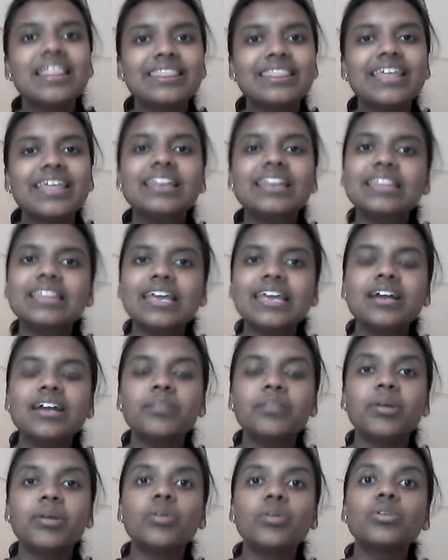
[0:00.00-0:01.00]
then think
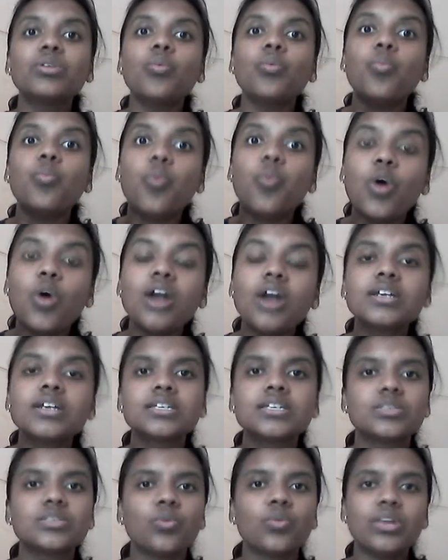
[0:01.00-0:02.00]
about what
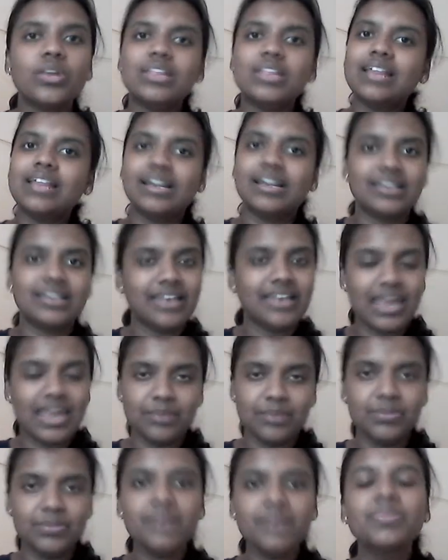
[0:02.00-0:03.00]
story that
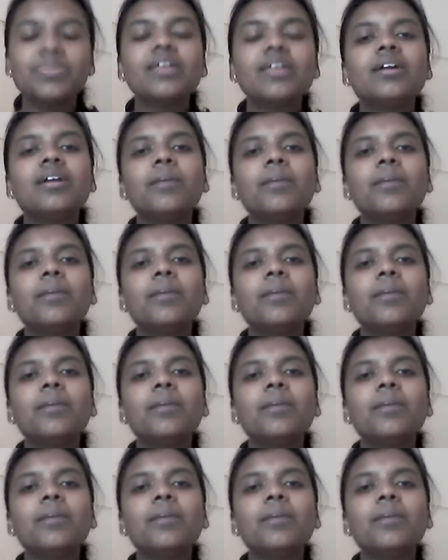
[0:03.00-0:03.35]
can be.